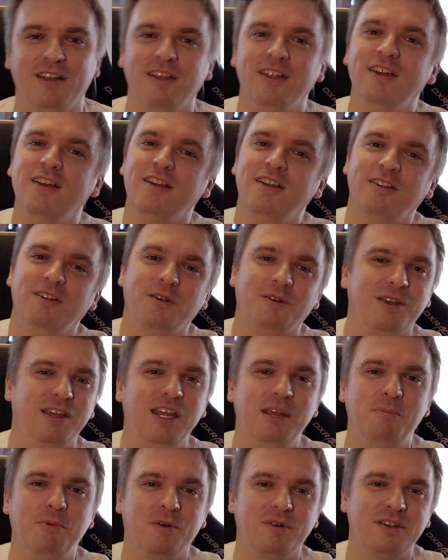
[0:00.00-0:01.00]
and your
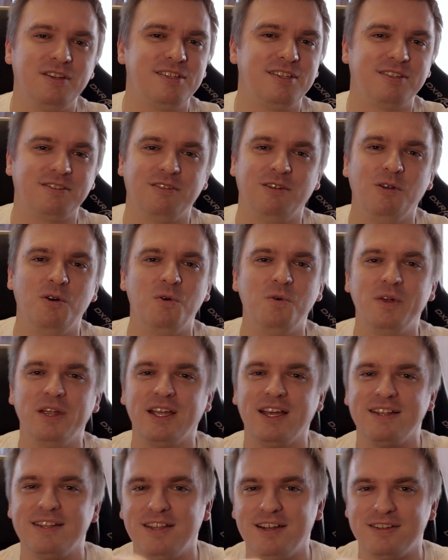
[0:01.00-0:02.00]
keyboard is
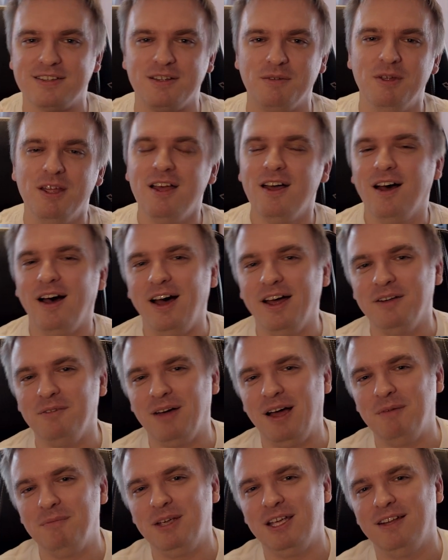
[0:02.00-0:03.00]
glowing and there's some,
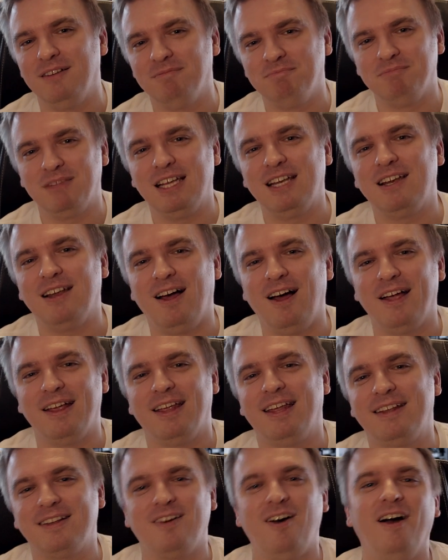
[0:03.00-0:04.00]

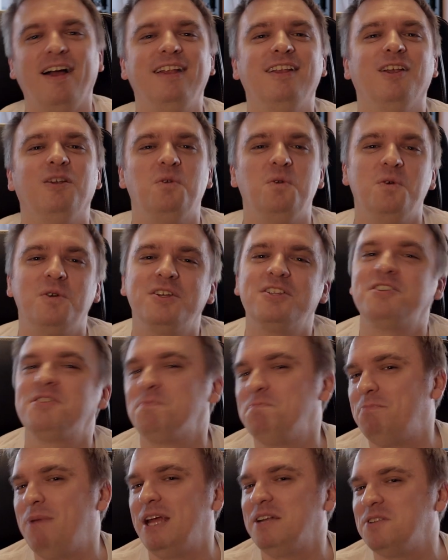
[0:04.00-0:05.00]
it kind of looks
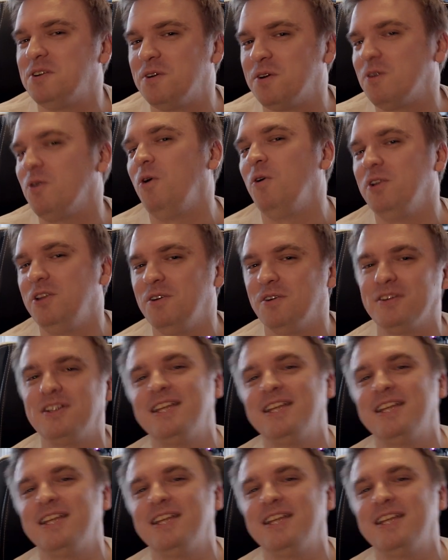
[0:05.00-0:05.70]
better on your